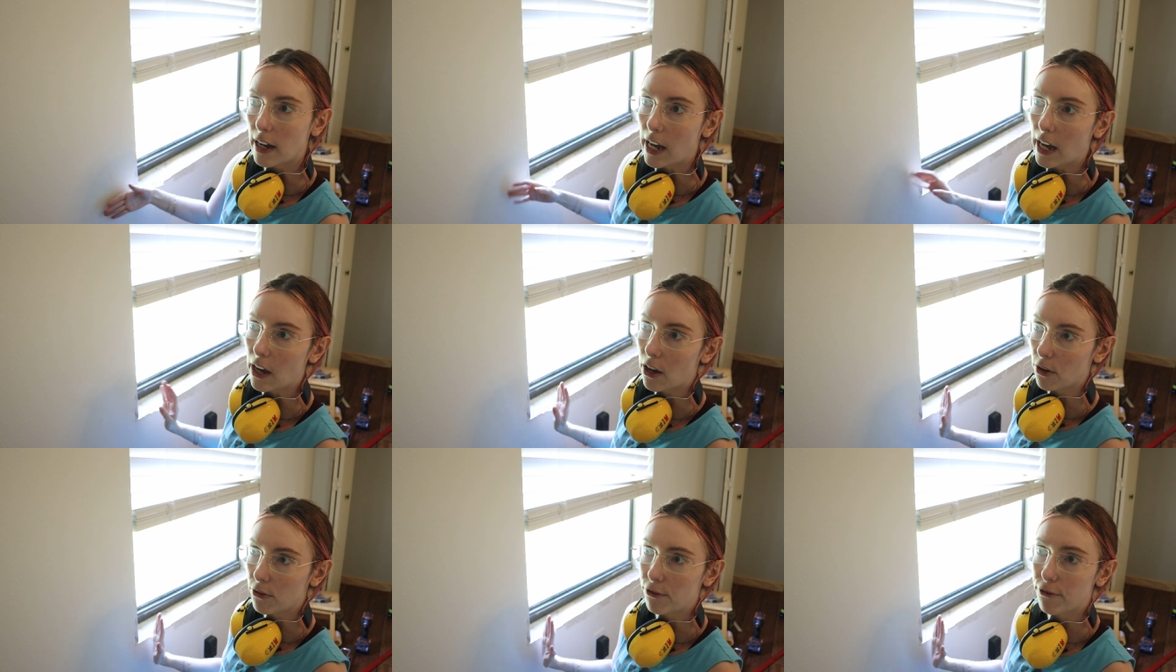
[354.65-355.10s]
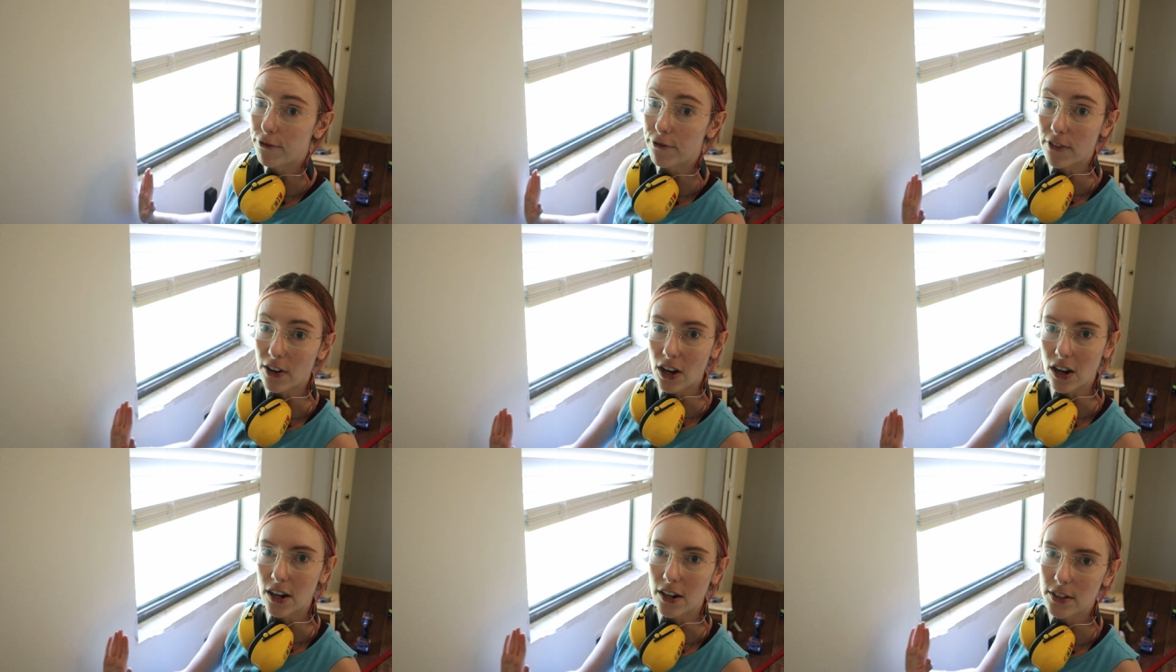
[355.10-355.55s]
how
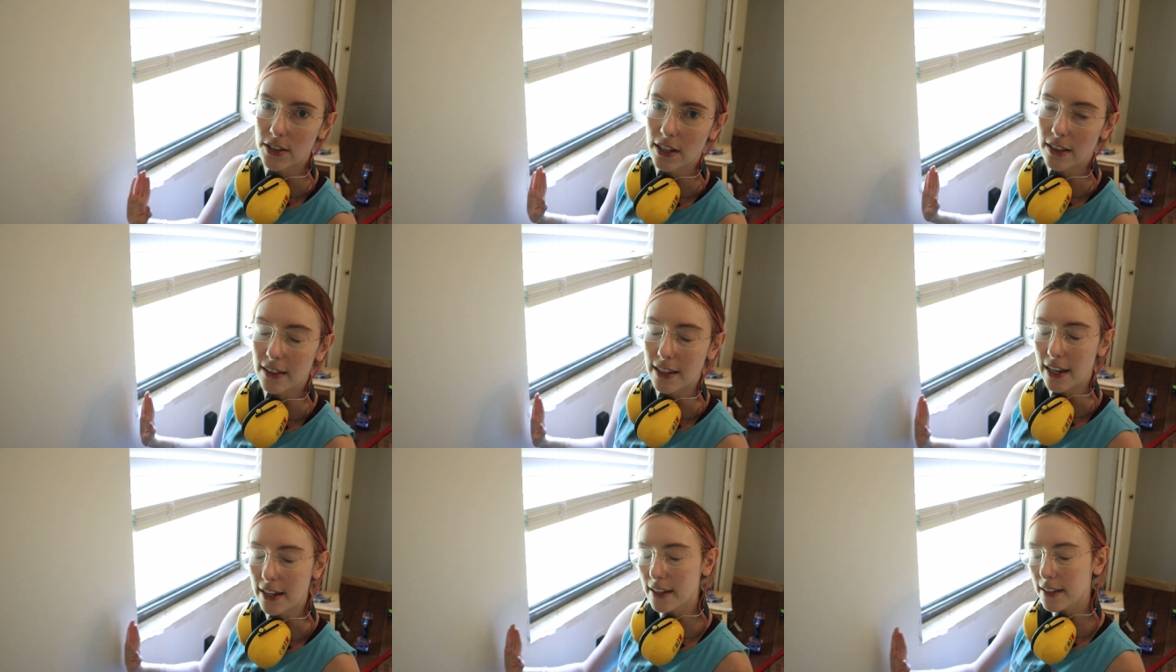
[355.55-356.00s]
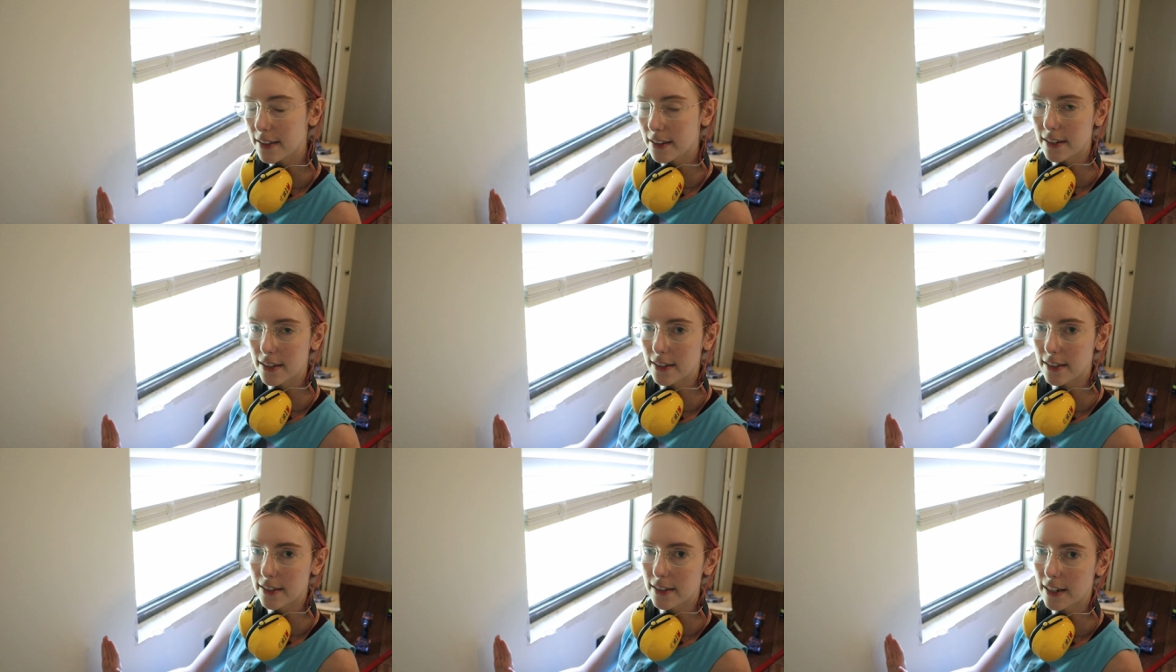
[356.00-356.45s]
far the leg is
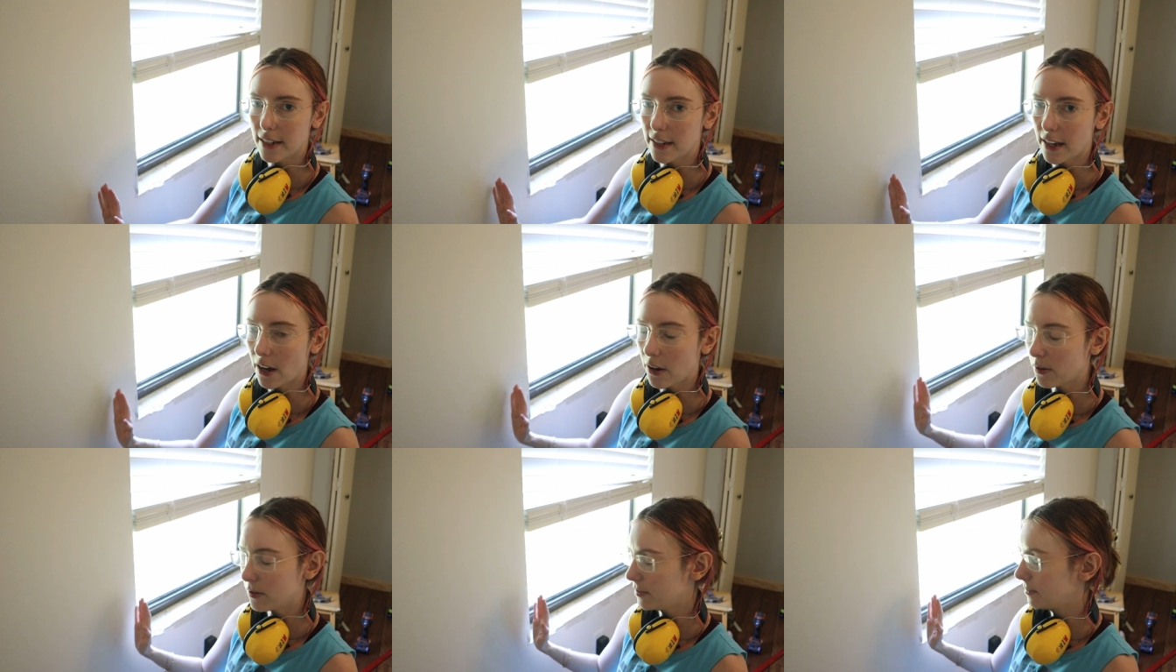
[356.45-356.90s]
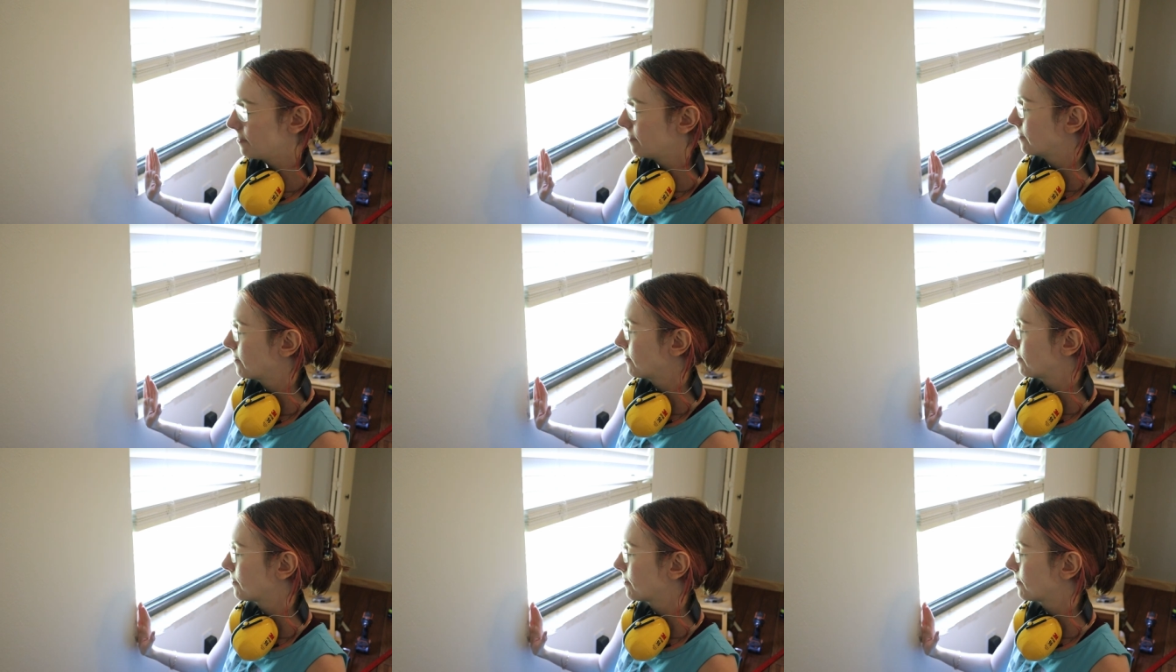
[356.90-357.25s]
gonna stick out.